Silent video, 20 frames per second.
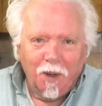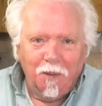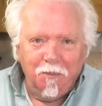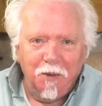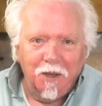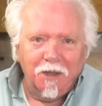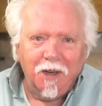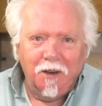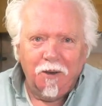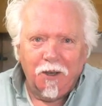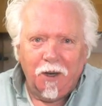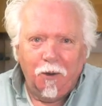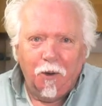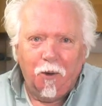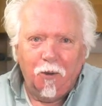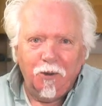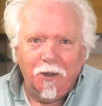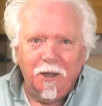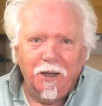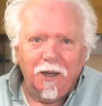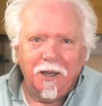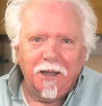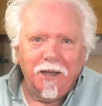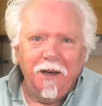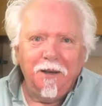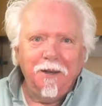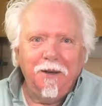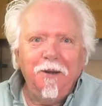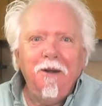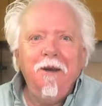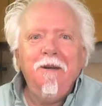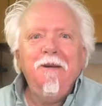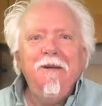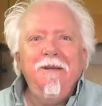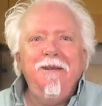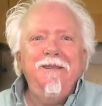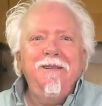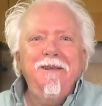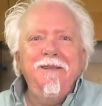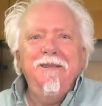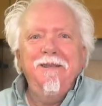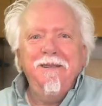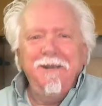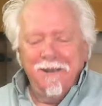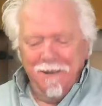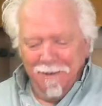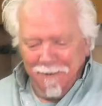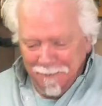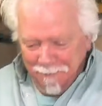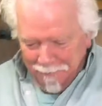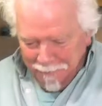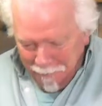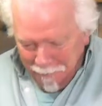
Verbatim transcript: You can't go wrong really, can you?